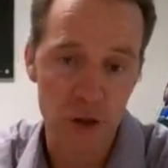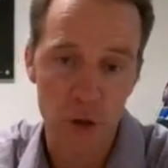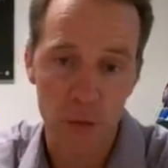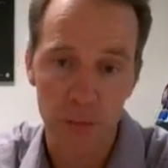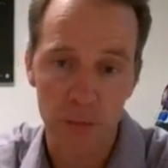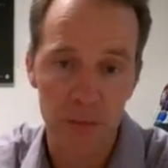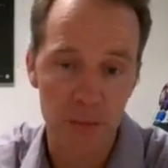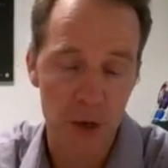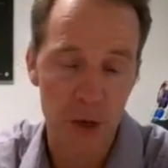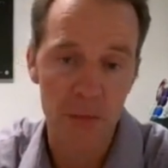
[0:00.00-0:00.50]
So
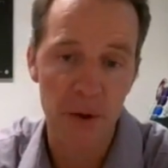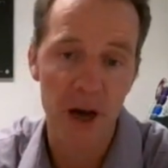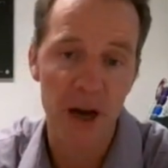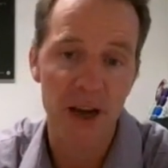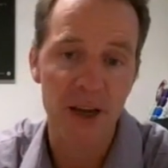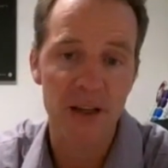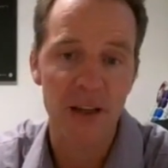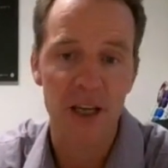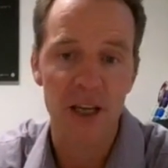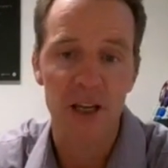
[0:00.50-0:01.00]

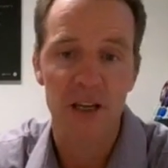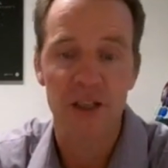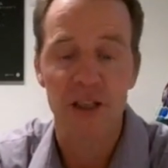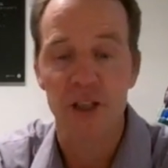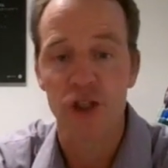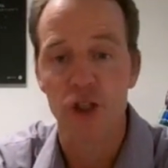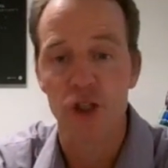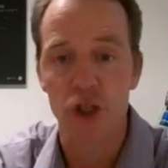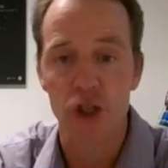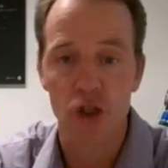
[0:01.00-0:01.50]
prebiotic, think of
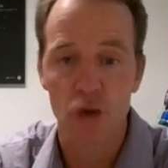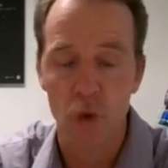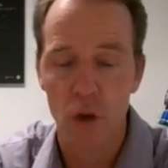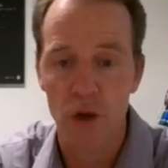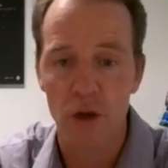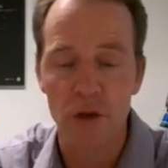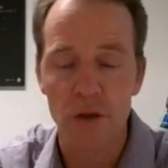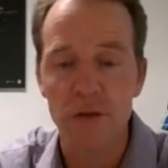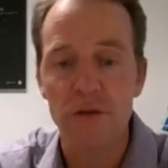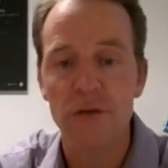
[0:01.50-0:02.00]
the
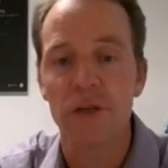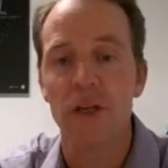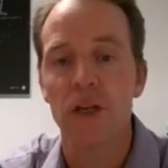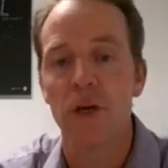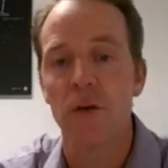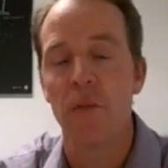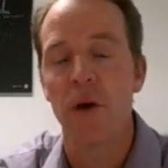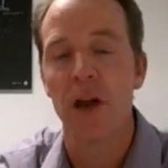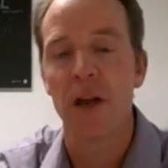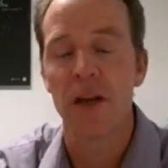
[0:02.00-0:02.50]
soil that
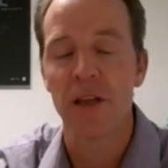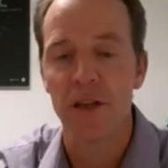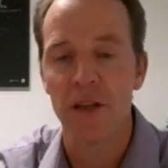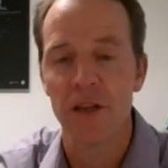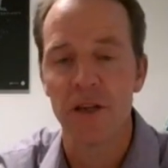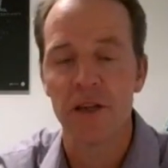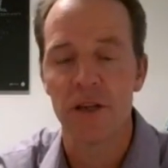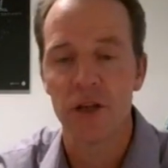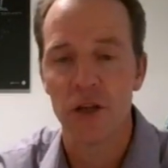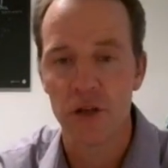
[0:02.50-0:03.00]
your body,
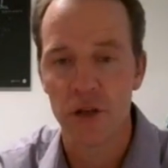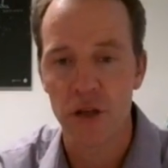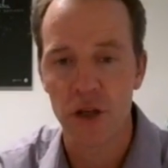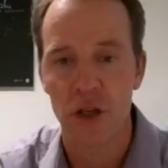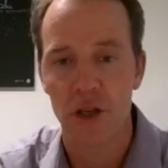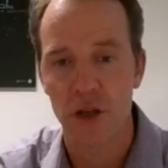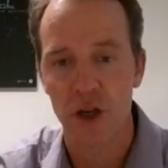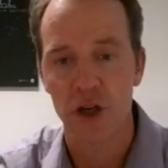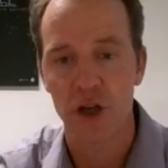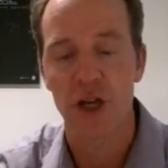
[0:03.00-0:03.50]
that your
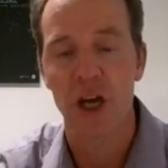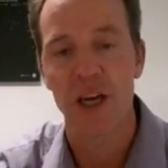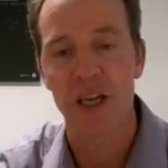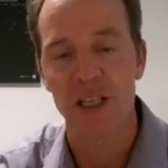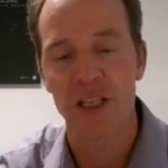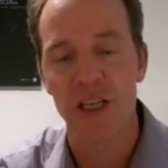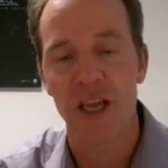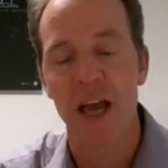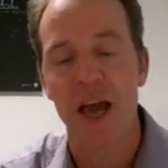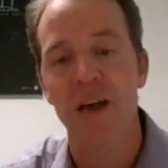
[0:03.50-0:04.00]
gut
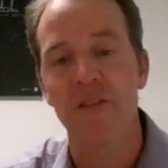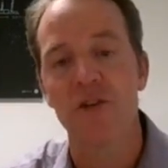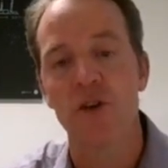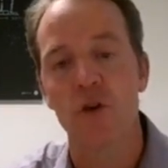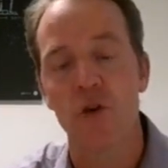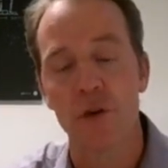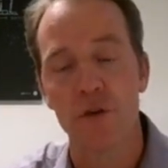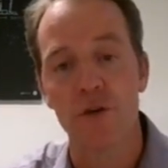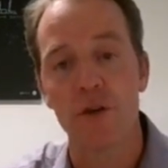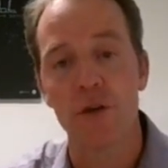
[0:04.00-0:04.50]
needs to have in
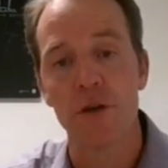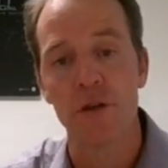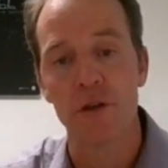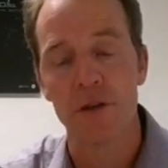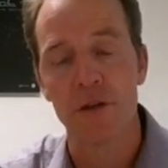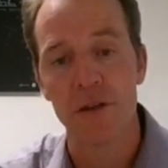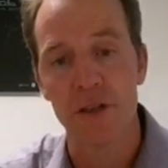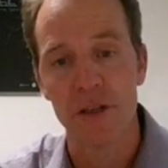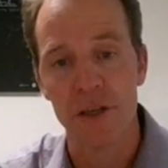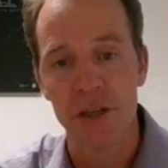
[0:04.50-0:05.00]
order for
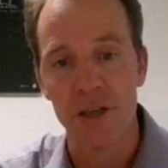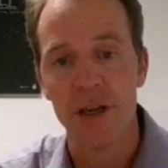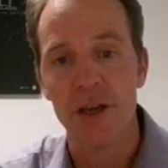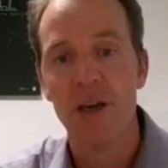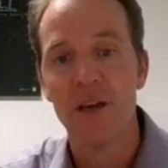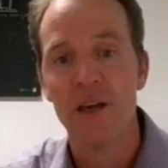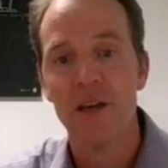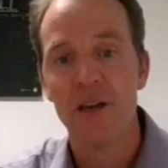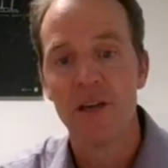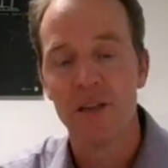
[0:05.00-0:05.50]
the
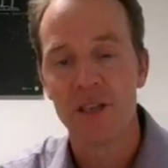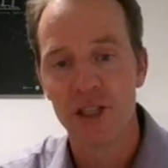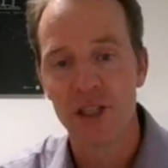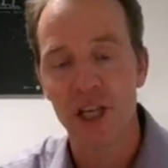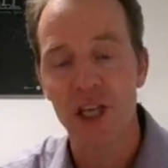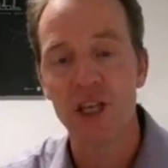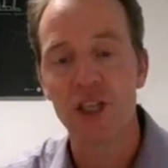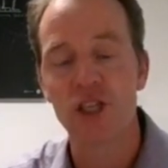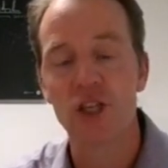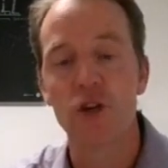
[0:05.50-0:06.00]

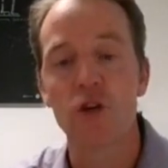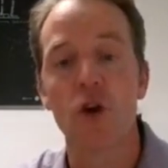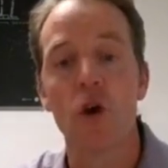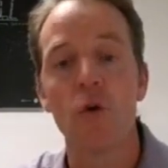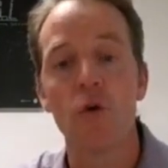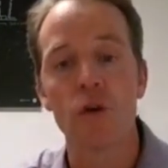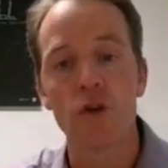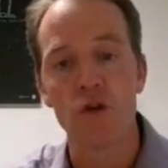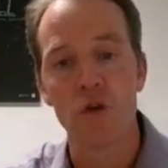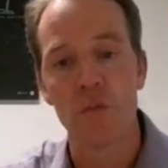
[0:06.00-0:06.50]
seeds to grow,
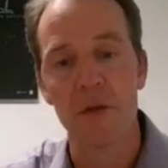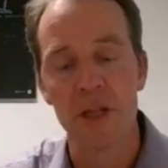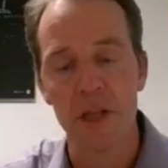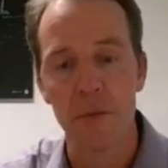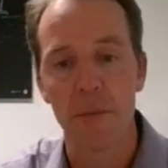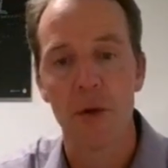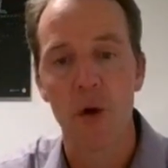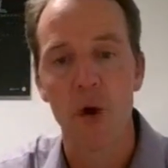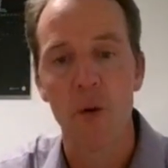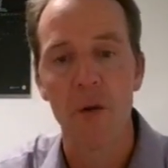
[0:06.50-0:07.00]
which would be the
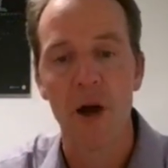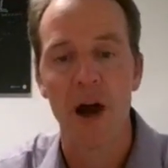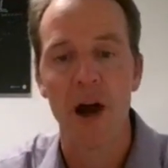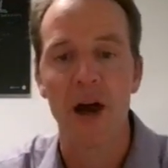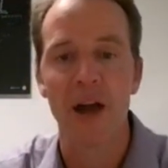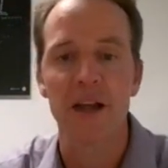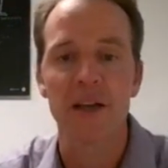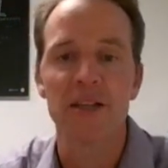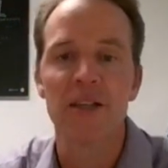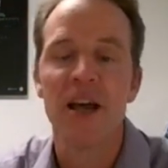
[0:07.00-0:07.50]

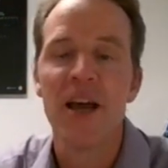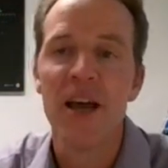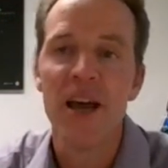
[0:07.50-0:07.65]
probiotics.